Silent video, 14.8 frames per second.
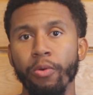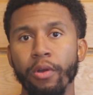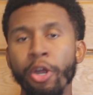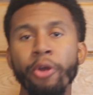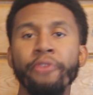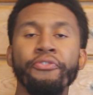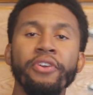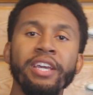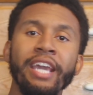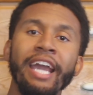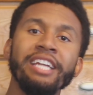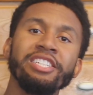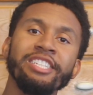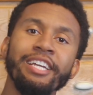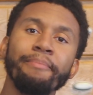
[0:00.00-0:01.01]

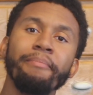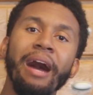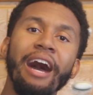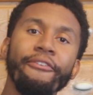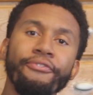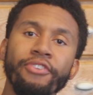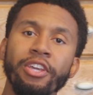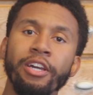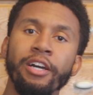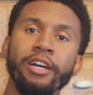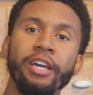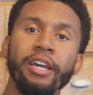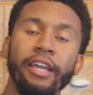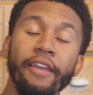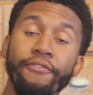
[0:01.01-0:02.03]
Notification Mafia,
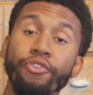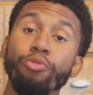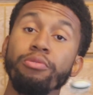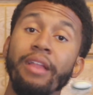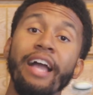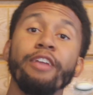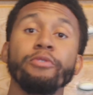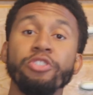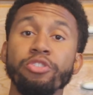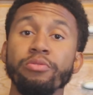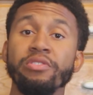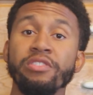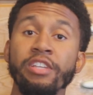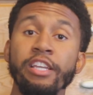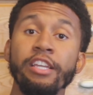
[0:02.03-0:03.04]
if you like what you
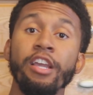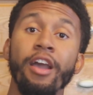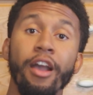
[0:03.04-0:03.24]
see,